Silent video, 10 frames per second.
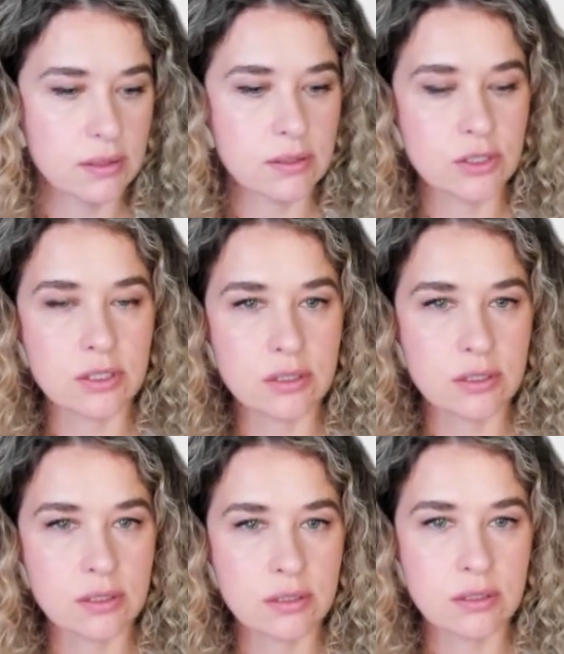
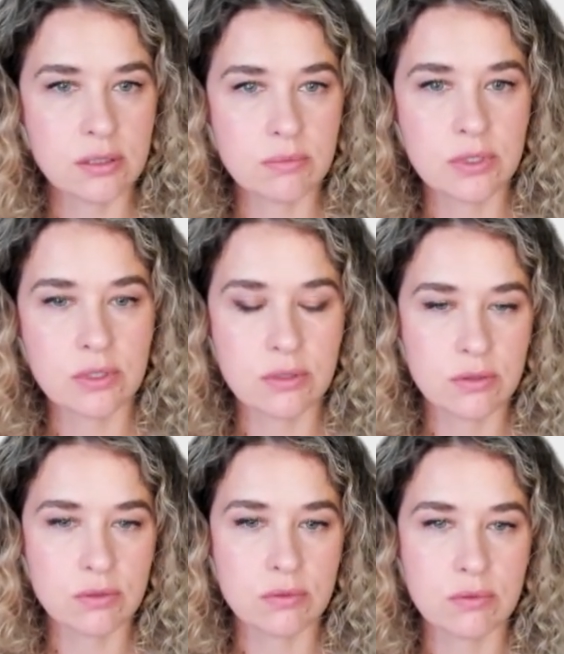Adjust it a little bit
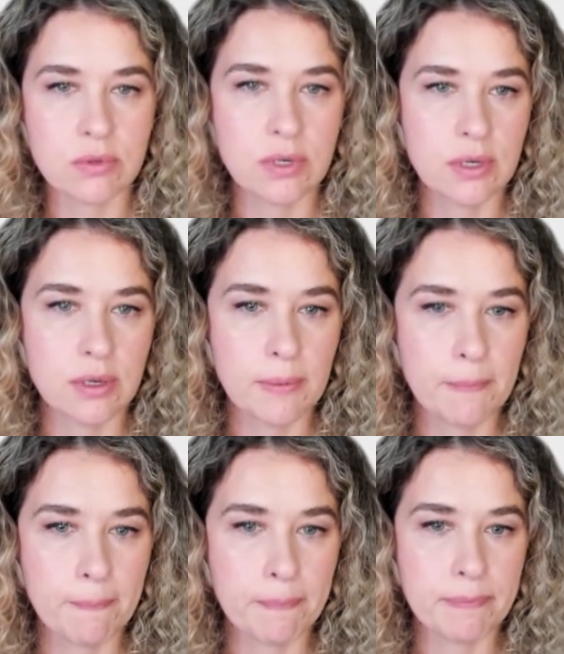to
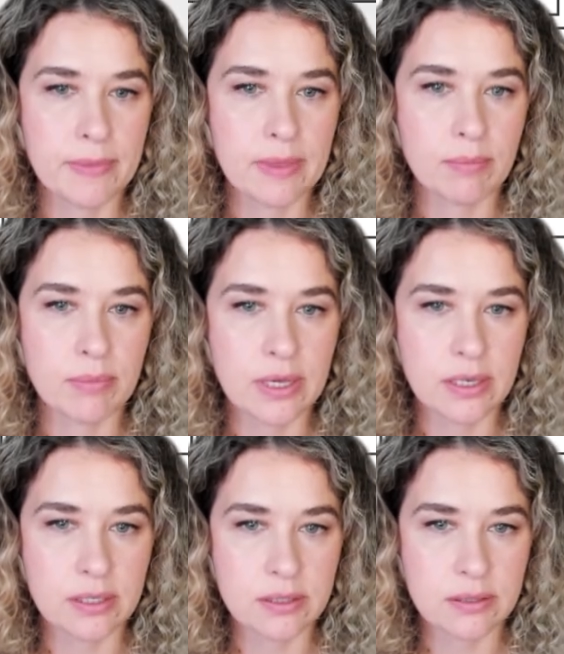
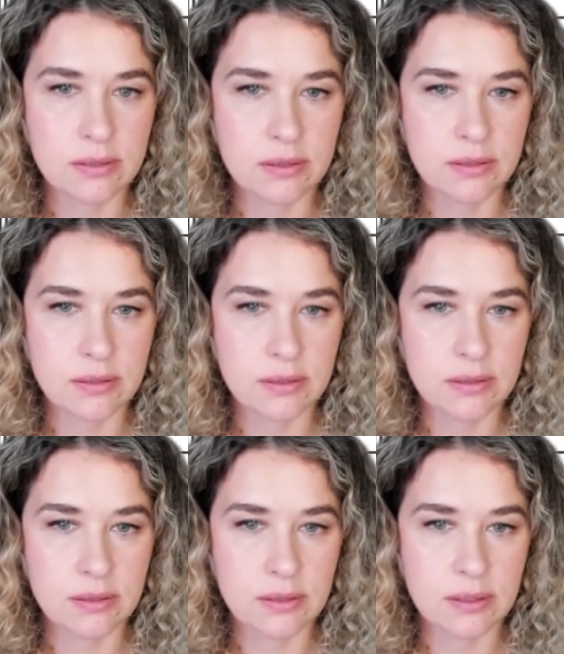make it
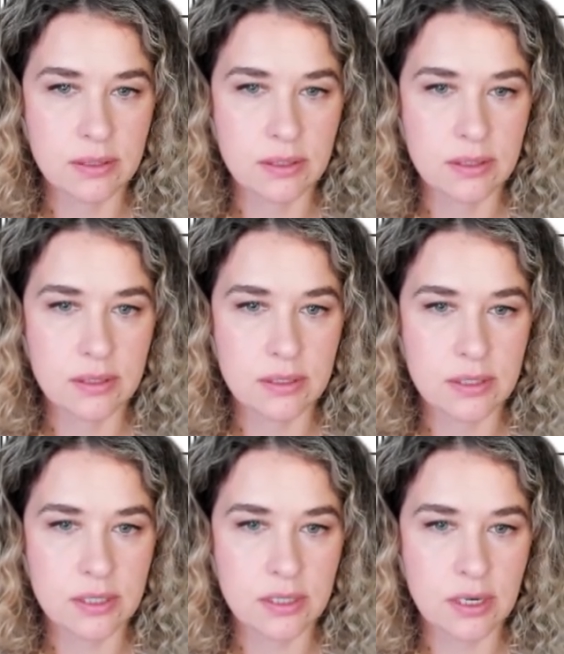
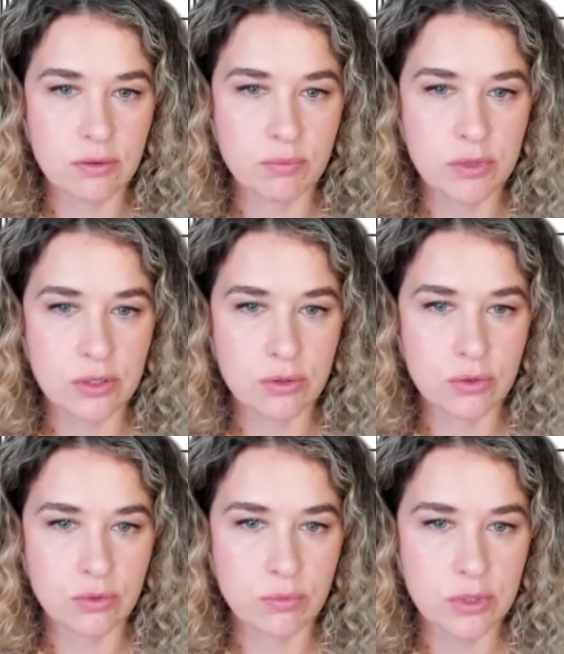stick out, but
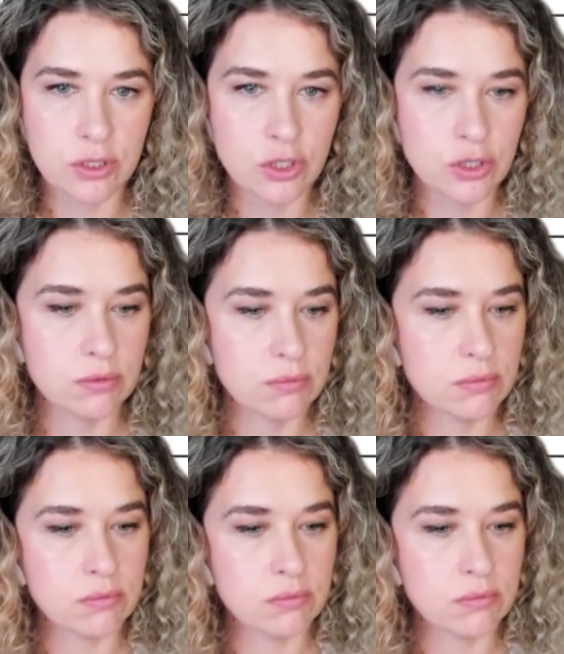not too much.